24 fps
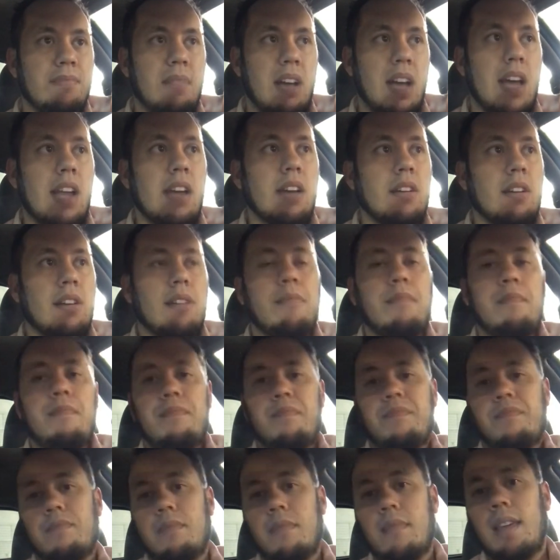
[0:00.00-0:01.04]
I don't know.
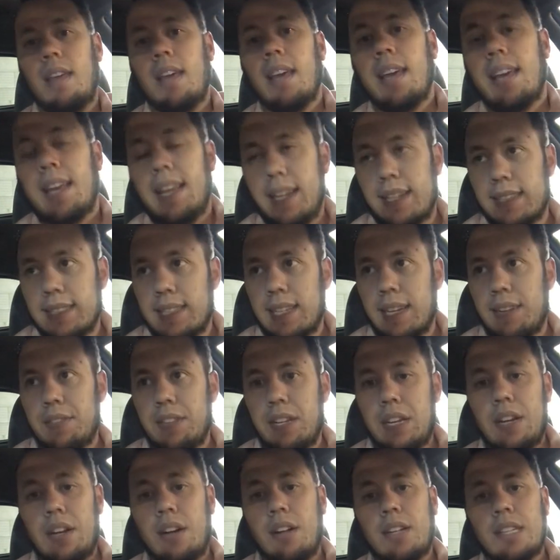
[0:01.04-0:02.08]
He doesn't have the
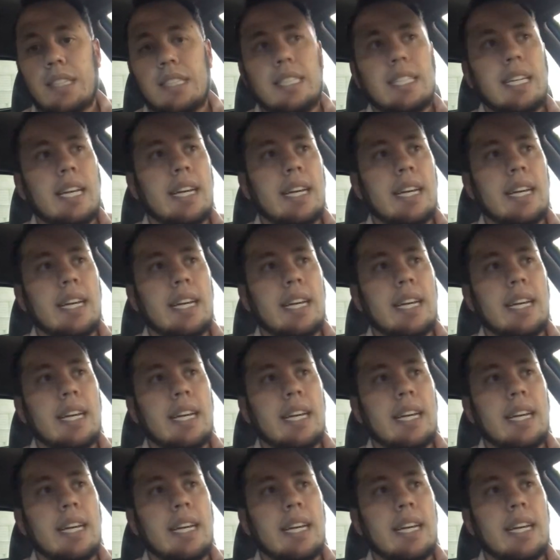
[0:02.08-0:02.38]
knowledge